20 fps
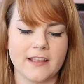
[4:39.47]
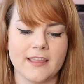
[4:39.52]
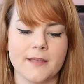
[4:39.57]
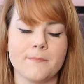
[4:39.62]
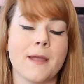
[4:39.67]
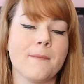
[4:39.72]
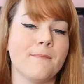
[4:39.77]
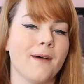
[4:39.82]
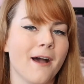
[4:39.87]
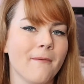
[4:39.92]
And then
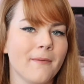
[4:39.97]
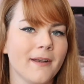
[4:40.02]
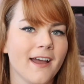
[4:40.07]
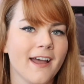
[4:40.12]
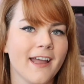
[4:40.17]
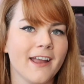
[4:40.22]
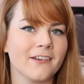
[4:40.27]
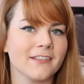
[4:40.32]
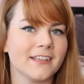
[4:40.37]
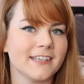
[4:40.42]
my mom and
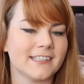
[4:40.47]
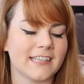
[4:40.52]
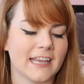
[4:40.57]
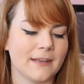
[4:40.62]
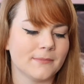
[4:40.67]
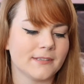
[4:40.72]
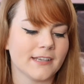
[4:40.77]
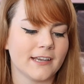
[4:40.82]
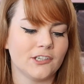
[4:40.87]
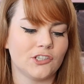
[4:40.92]
I are the
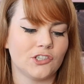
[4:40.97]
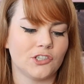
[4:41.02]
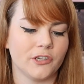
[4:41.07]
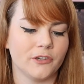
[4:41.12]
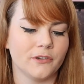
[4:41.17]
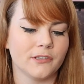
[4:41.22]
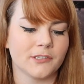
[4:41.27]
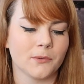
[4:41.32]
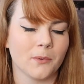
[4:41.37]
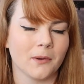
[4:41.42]
same size
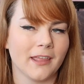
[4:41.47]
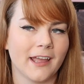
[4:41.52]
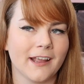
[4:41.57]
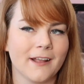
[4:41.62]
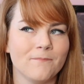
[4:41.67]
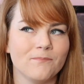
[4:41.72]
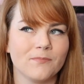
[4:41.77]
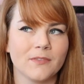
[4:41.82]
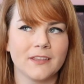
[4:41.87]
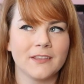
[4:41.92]
shoe, so we're
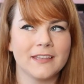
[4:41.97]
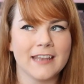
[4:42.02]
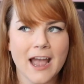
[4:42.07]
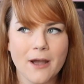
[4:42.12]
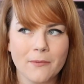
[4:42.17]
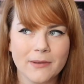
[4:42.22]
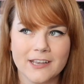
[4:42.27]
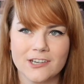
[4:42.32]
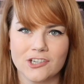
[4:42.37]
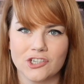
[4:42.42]
like,
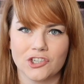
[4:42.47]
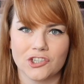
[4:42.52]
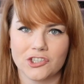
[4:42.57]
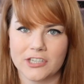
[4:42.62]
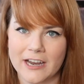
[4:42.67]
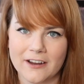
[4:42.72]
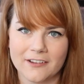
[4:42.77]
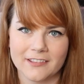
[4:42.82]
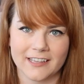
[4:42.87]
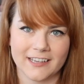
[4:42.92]
now we can just
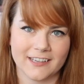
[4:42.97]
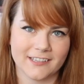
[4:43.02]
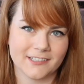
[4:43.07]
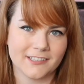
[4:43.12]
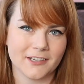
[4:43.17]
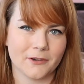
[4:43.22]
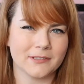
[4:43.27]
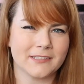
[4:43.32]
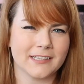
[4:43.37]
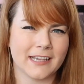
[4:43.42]
share these.
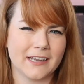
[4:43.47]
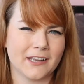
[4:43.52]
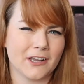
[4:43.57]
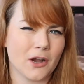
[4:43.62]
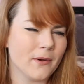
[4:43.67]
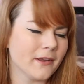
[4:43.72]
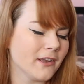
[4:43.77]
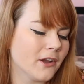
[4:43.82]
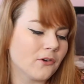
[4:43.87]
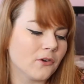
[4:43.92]
So it's like
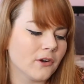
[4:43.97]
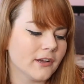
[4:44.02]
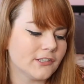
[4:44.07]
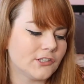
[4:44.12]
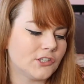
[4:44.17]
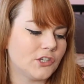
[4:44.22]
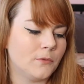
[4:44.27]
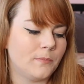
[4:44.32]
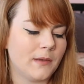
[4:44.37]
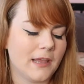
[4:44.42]
going across
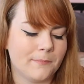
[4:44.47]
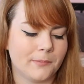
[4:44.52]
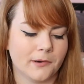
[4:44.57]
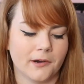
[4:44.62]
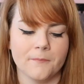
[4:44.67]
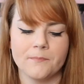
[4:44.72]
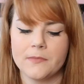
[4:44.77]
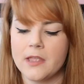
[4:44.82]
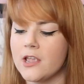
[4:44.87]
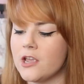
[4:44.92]
two
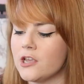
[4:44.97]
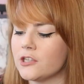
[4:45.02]
people.